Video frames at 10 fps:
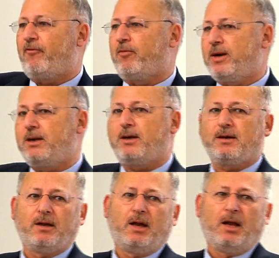from India.
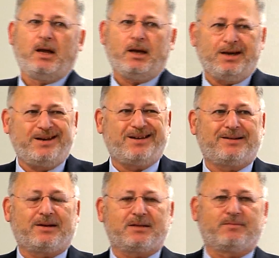India
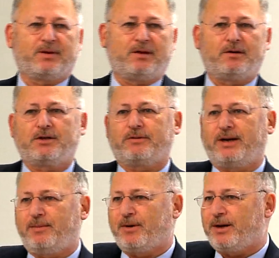doesn't belong to
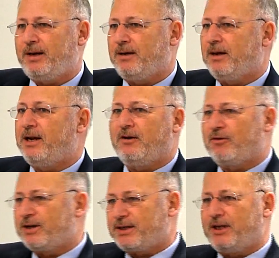anybody, any
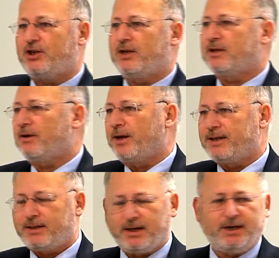organization. It's not
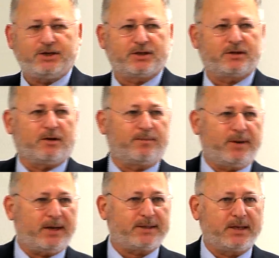ICH, it's not
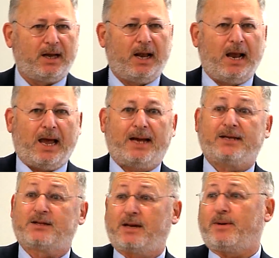PICS, and
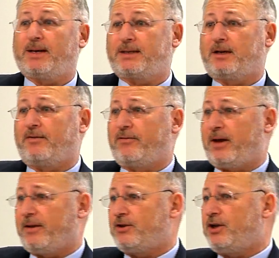it's there by itself.
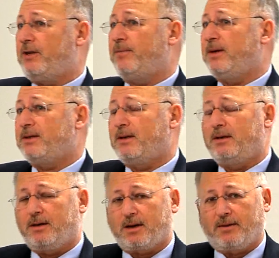And the GMPs in
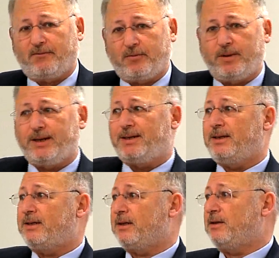India come from
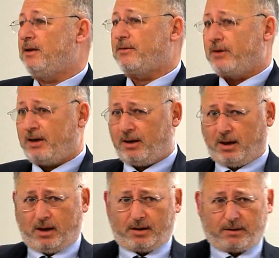1963,
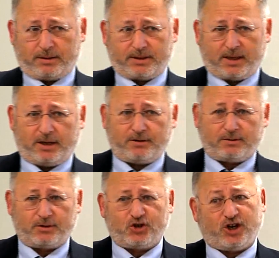known as
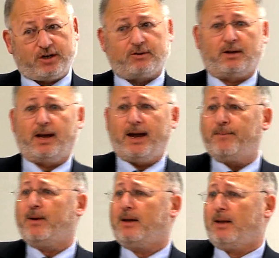Schedule Schedule M.